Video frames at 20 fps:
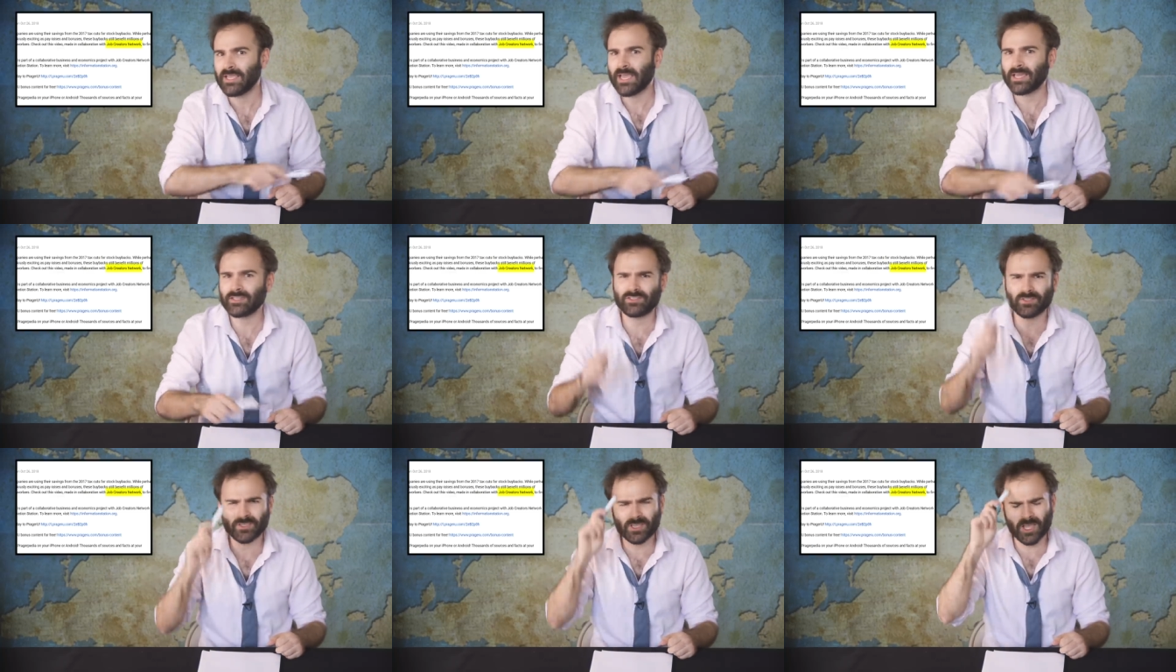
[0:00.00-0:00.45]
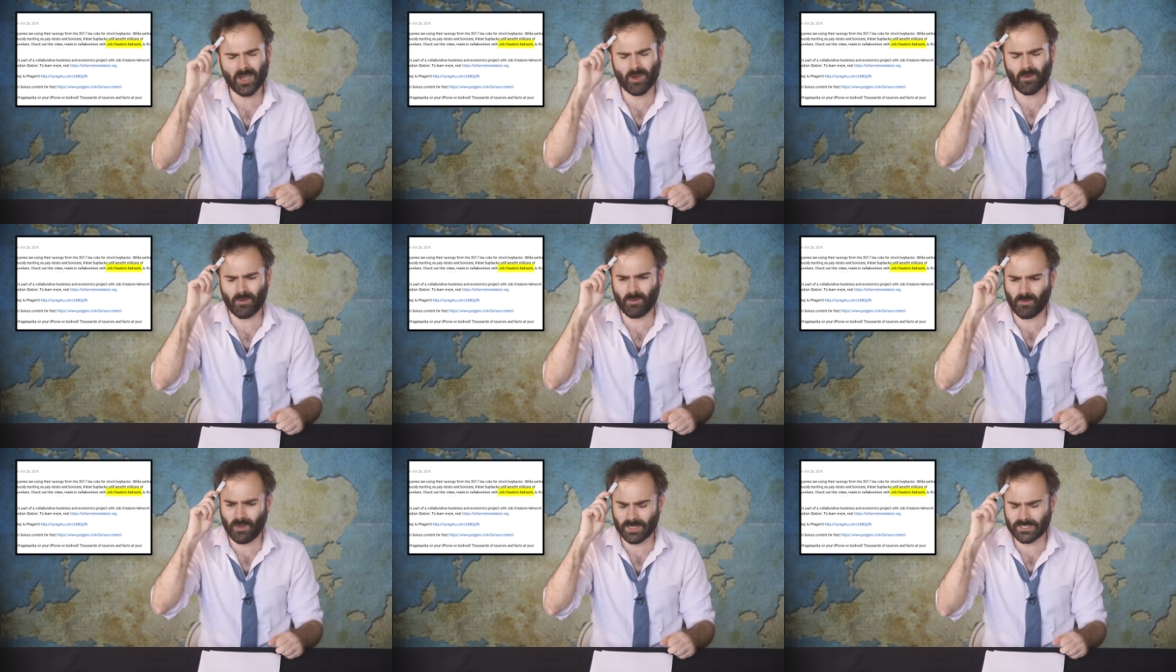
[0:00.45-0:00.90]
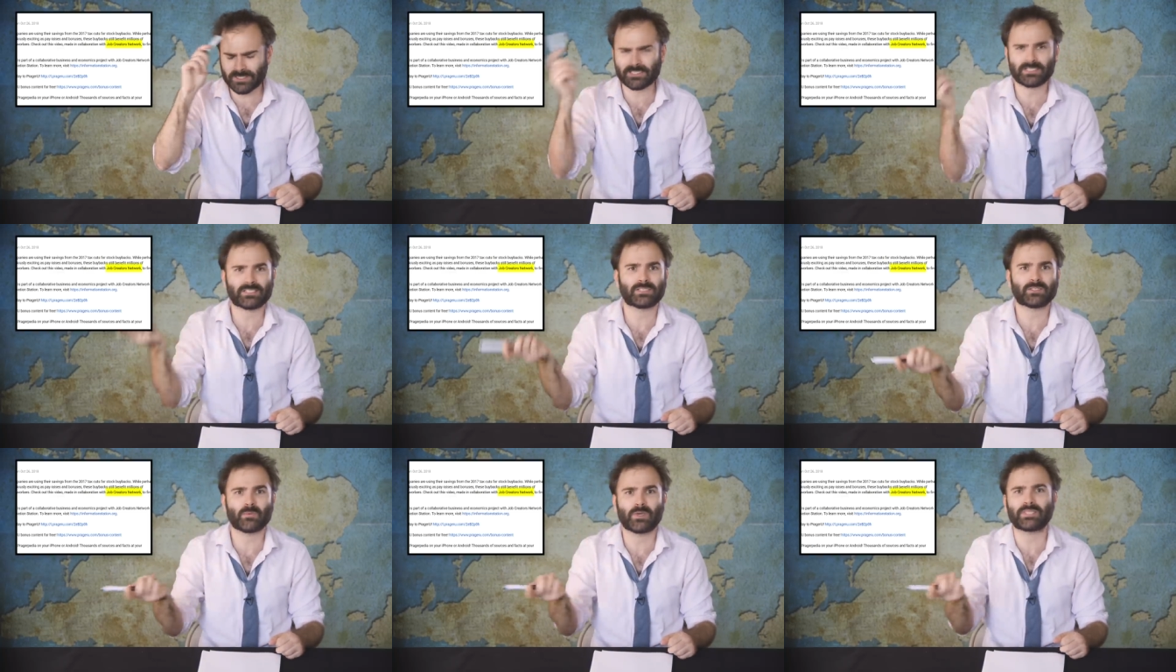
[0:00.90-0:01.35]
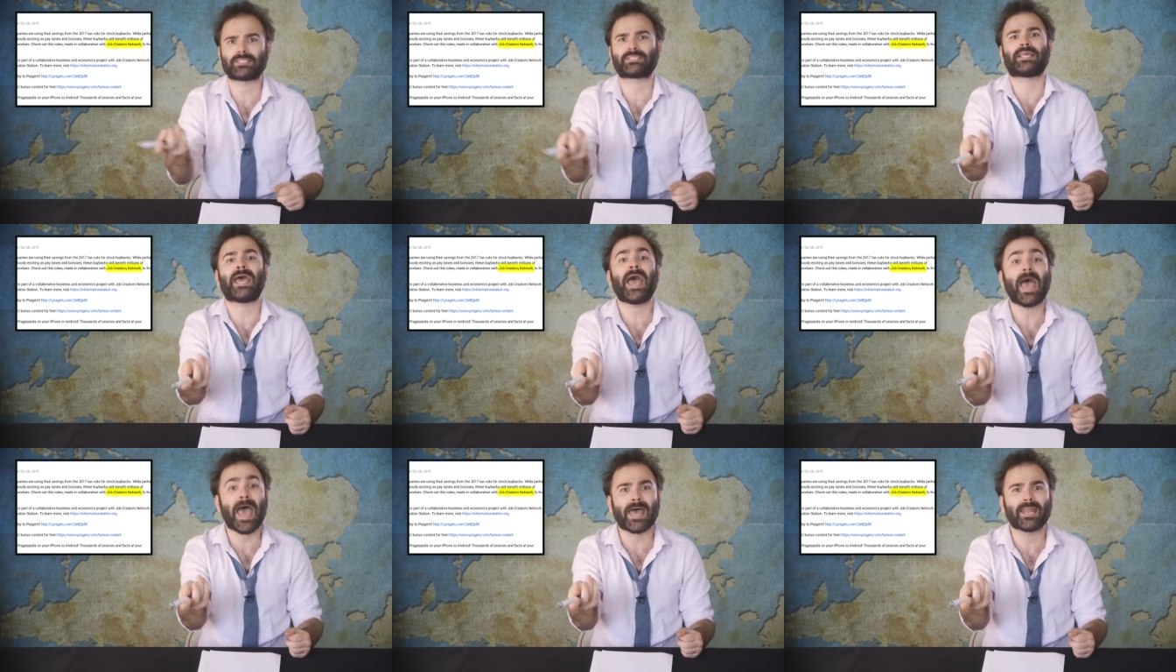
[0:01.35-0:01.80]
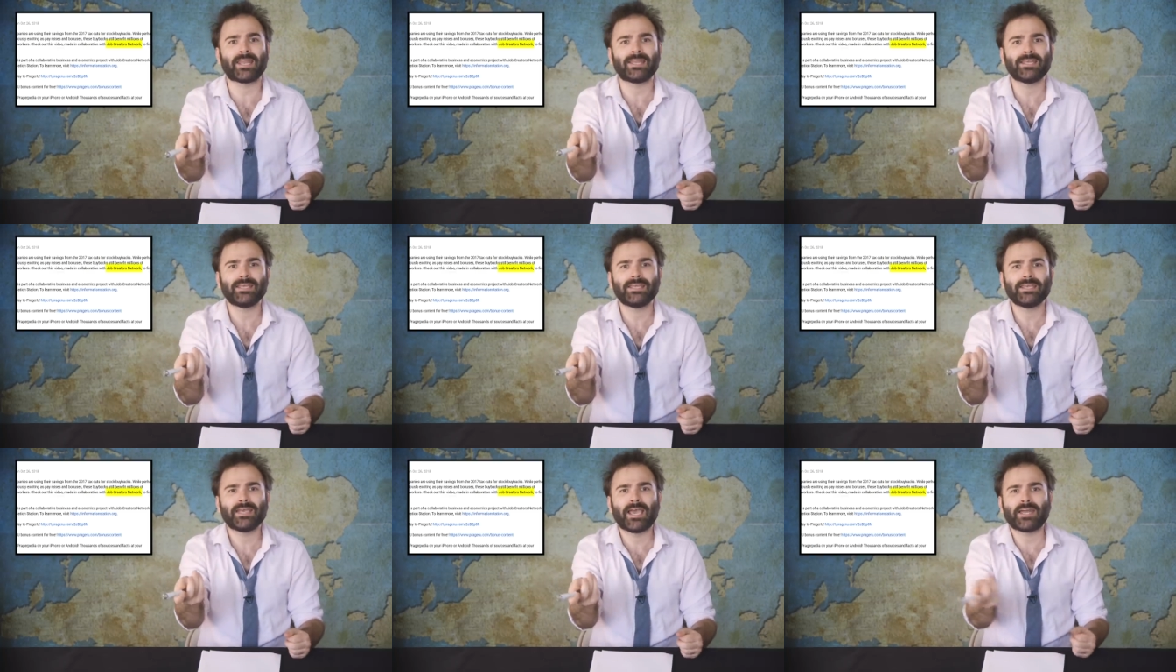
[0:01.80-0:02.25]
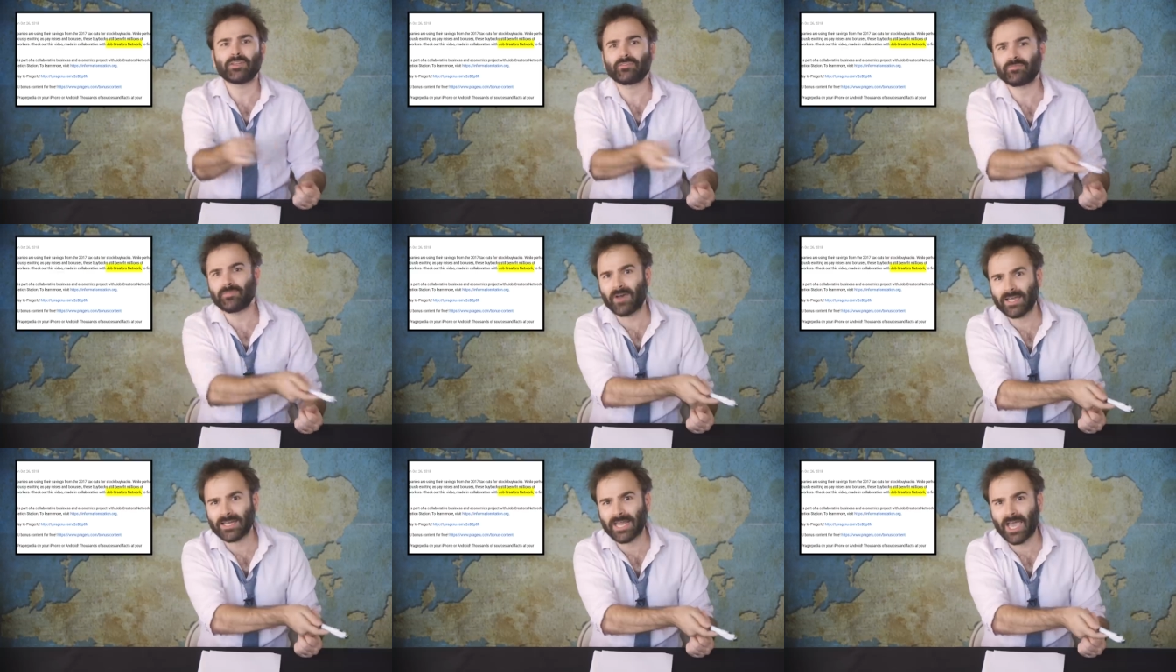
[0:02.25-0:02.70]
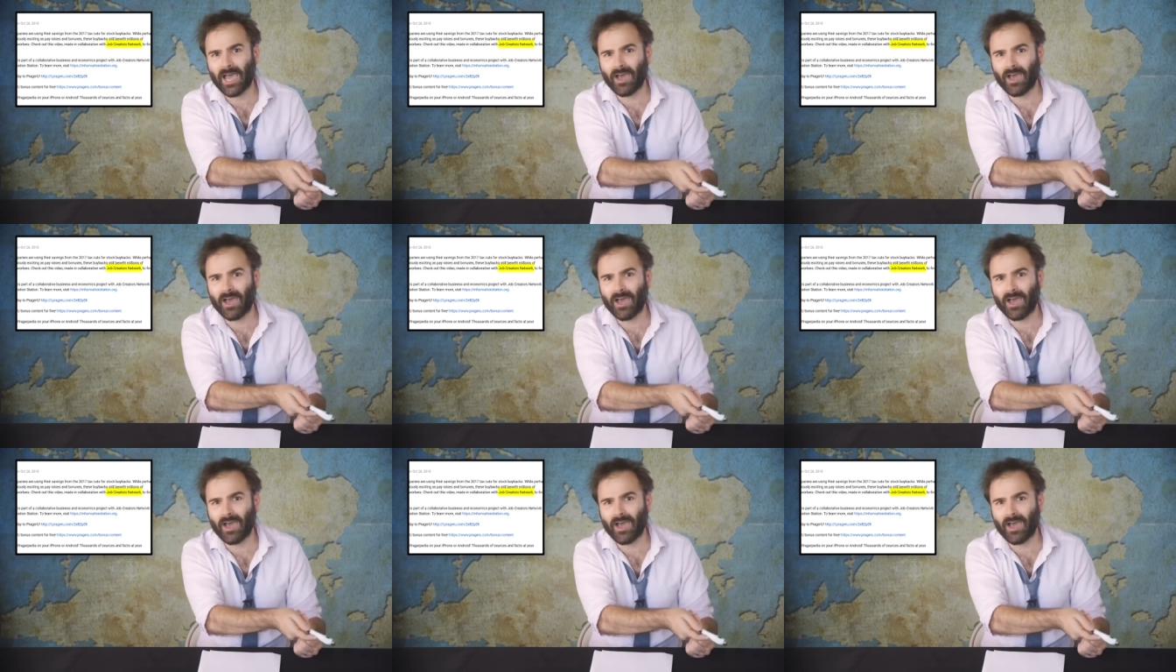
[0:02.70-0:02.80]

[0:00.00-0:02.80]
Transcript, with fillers: And so you go, what's, what's that? And you find